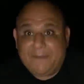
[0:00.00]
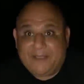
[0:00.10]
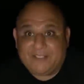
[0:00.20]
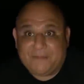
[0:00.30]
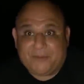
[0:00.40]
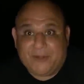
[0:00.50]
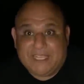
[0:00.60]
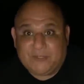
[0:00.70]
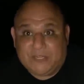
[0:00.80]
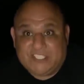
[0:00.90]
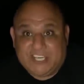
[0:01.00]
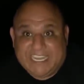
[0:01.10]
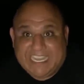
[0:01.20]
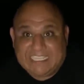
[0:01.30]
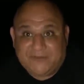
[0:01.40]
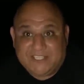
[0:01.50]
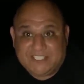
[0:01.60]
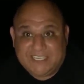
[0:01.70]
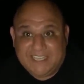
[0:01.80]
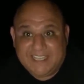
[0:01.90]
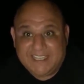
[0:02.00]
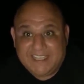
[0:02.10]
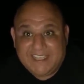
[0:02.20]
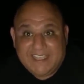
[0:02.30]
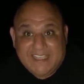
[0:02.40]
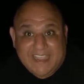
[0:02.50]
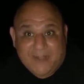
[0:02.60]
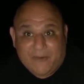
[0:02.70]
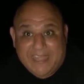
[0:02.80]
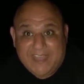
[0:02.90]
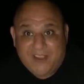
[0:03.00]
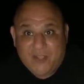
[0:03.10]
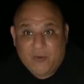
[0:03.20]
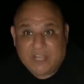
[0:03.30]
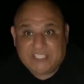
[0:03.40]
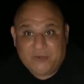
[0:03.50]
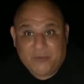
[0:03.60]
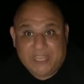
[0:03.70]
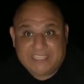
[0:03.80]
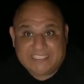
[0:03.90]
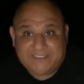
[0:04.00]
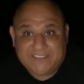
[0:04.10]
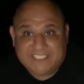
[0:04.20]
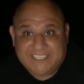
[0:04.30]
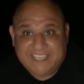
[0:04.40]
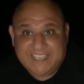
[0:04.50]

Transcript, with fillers: Elston Perez with Chunky Cats Fishing, and right now you're watching Realistic Fishing.